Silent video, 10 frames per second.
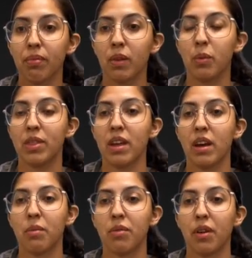We then
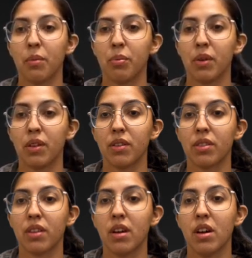end up with
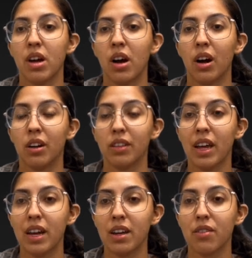our
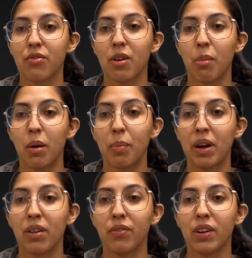line from our
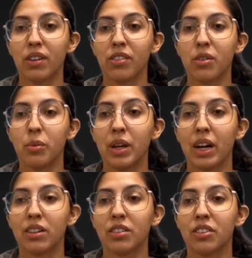parent function. We
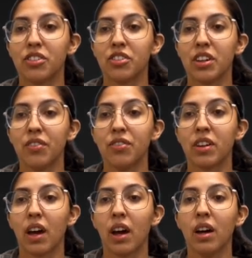actually shift
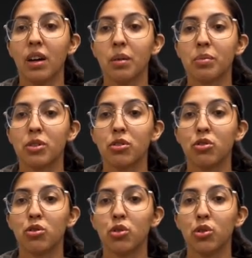up
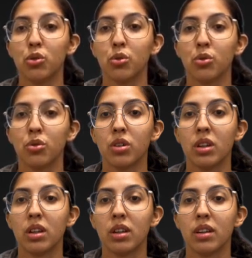2.
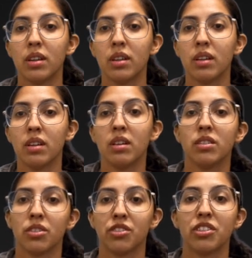
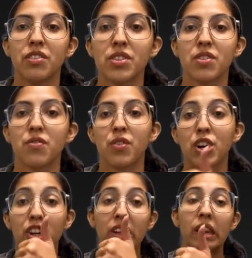So shifts
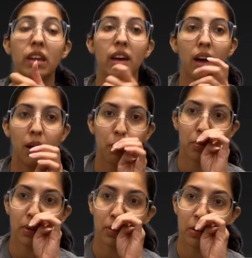vertically up
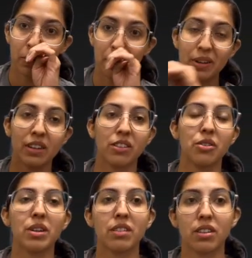2 units. You
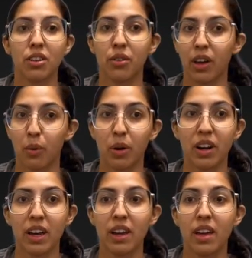need to know that
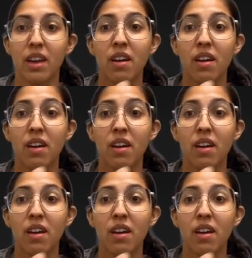wording.